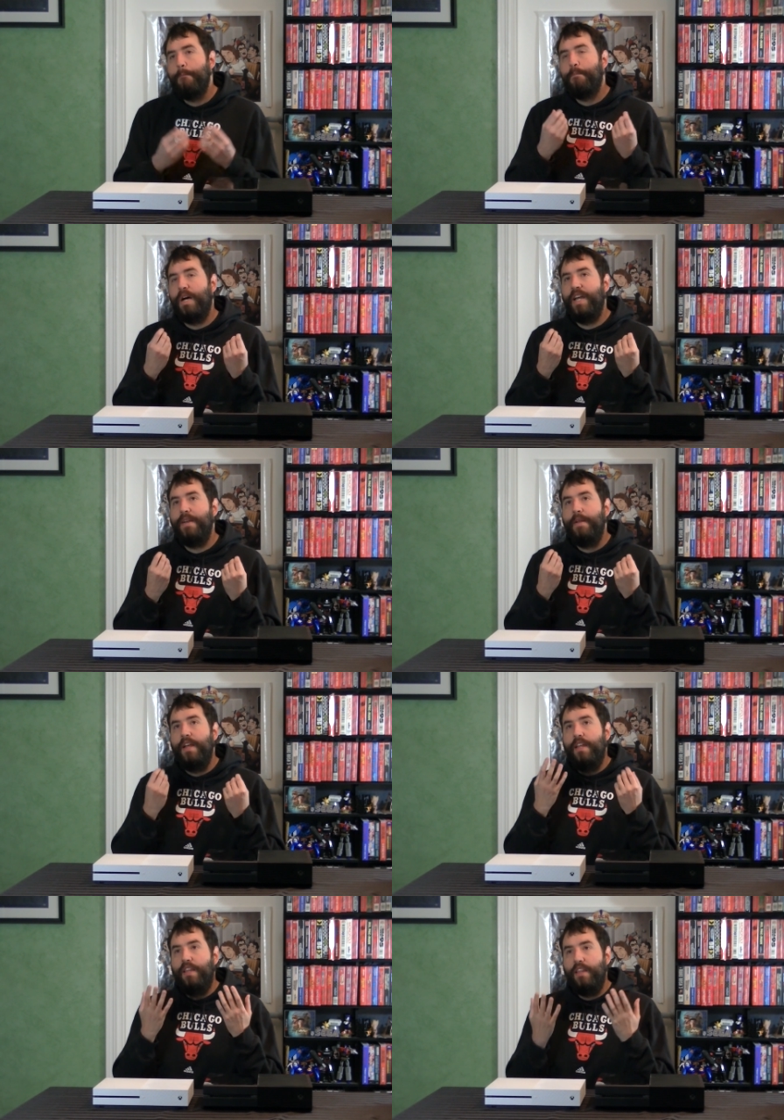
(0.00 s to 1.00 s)
But
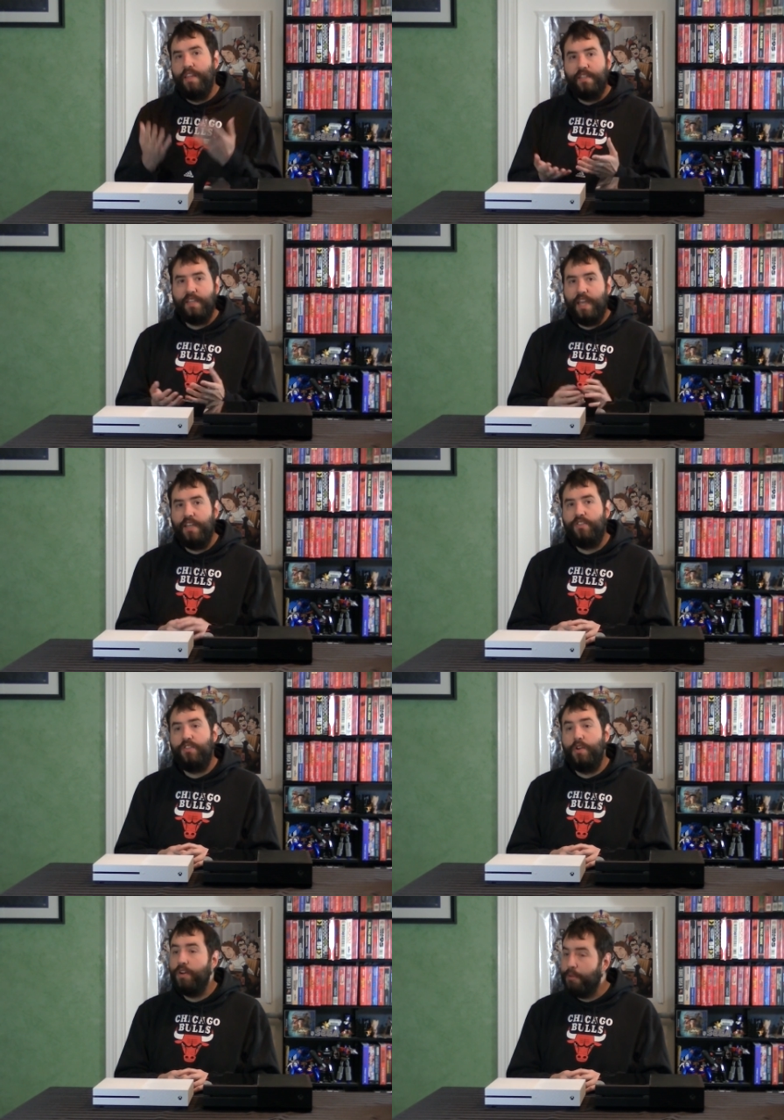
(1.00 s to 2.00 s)
in this case,
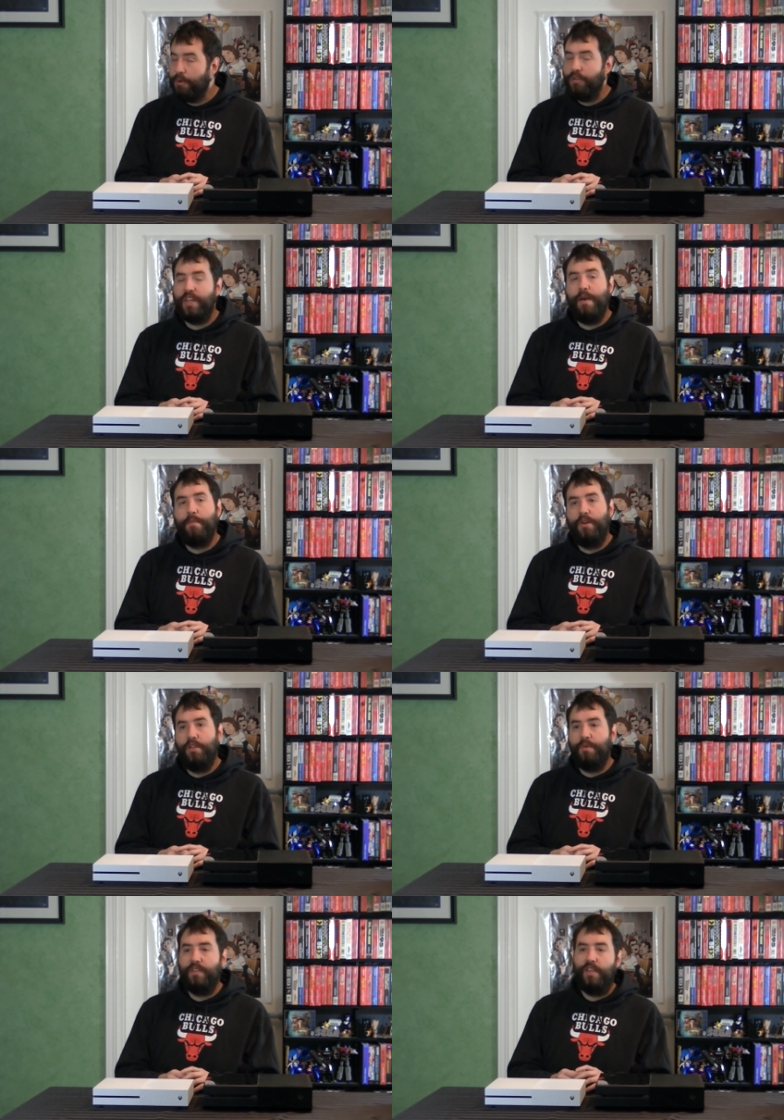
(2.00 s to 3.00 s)
Sony broke that
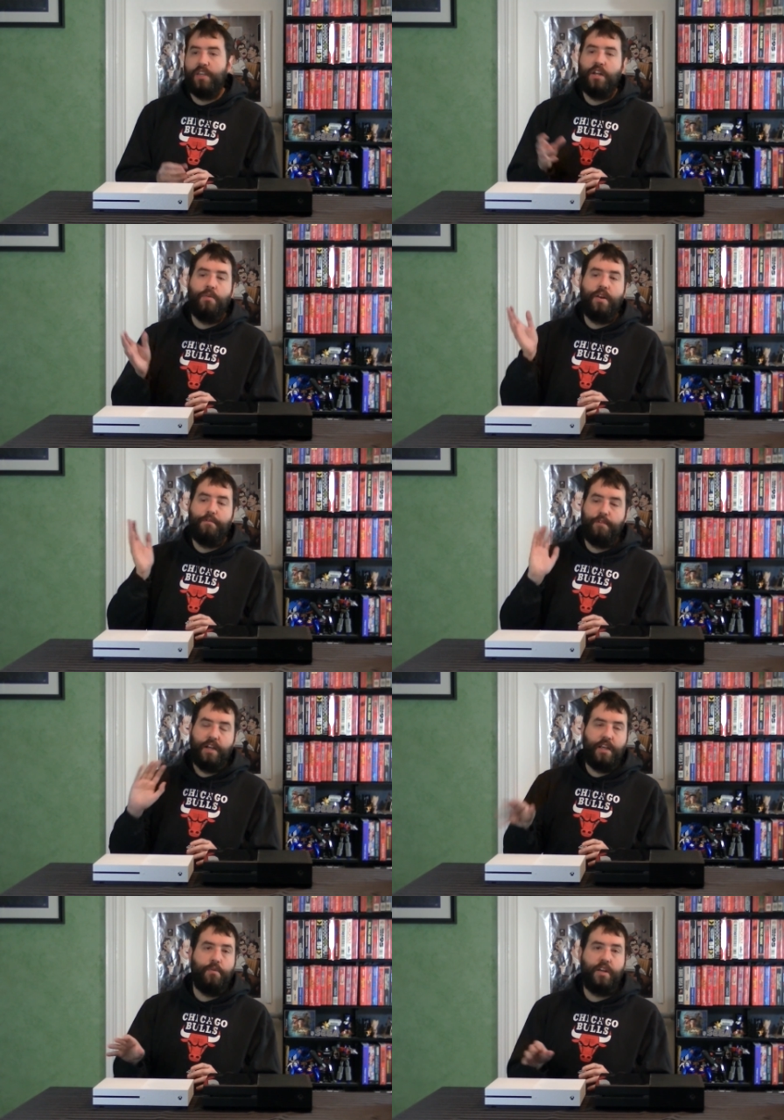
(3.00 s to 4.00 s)
mold by saying, you know what,
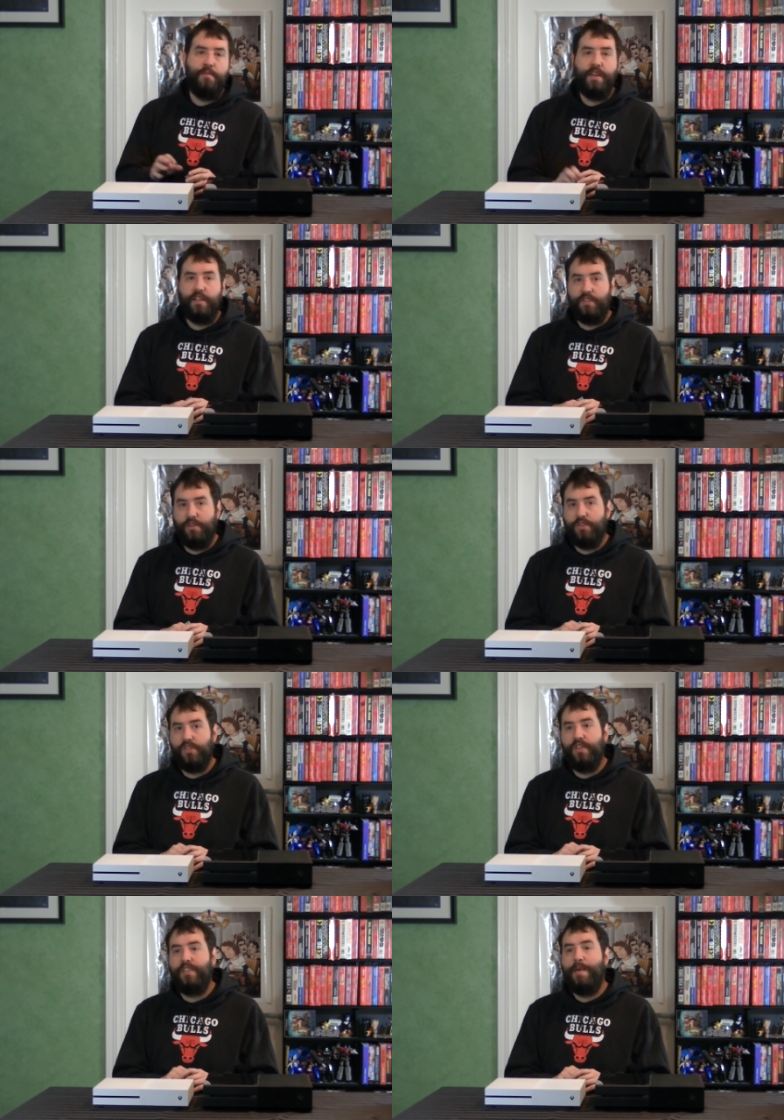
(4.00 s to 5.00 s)
fuck it, we're going to make it
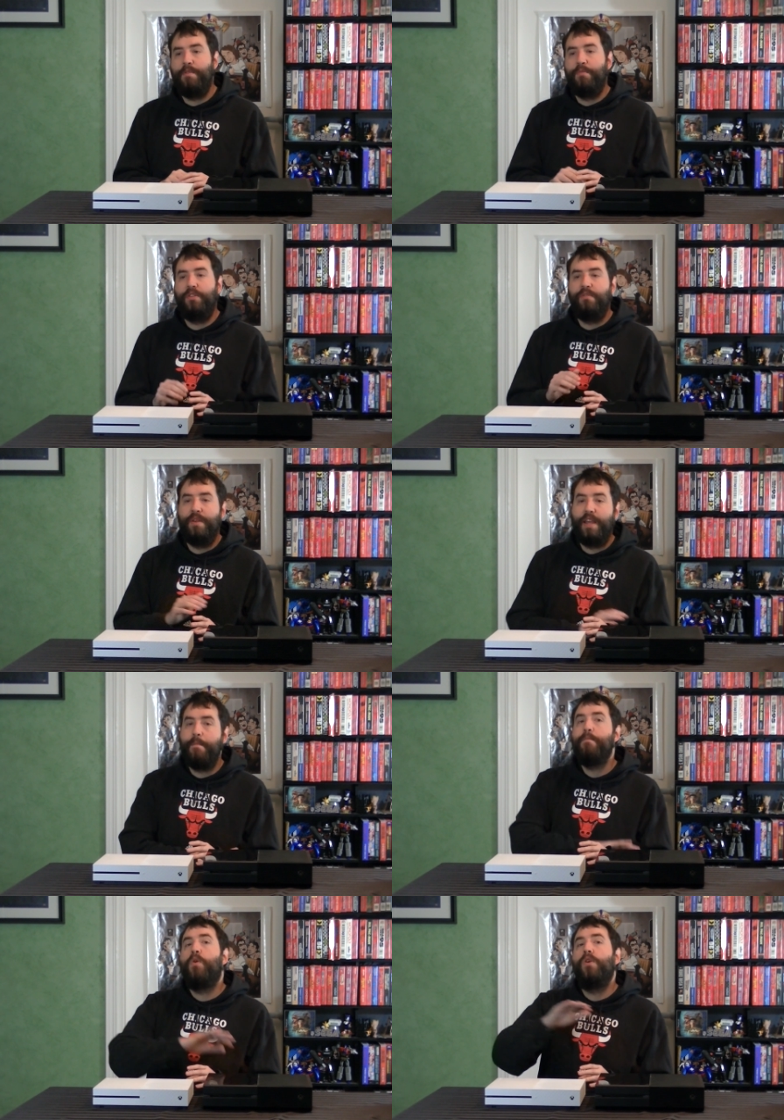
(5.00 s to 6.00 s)
socially acceptable to make a
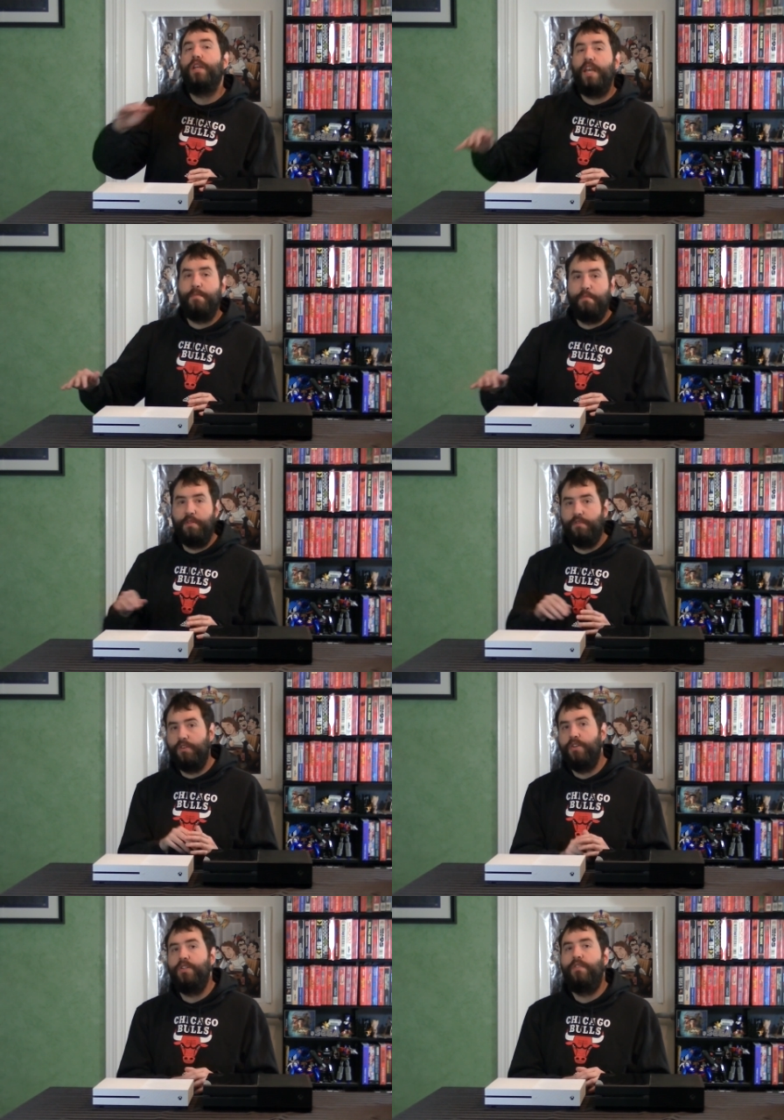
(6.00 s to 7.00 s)
more capable
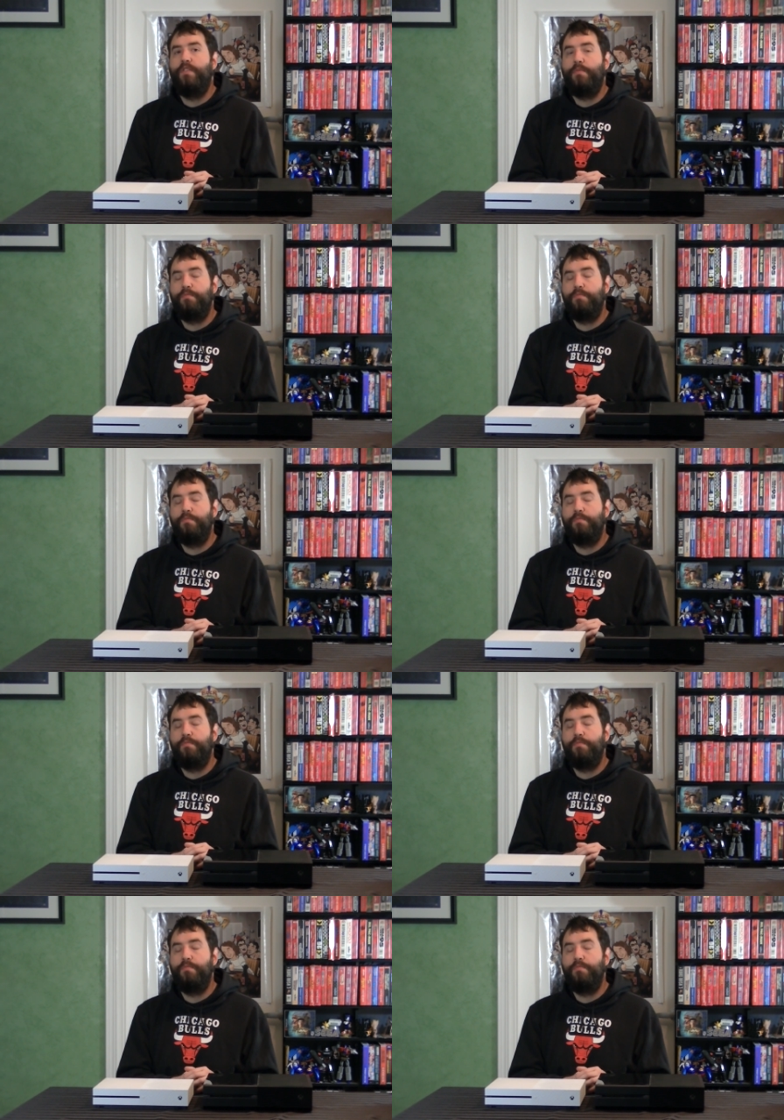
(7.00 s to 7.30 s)
version of our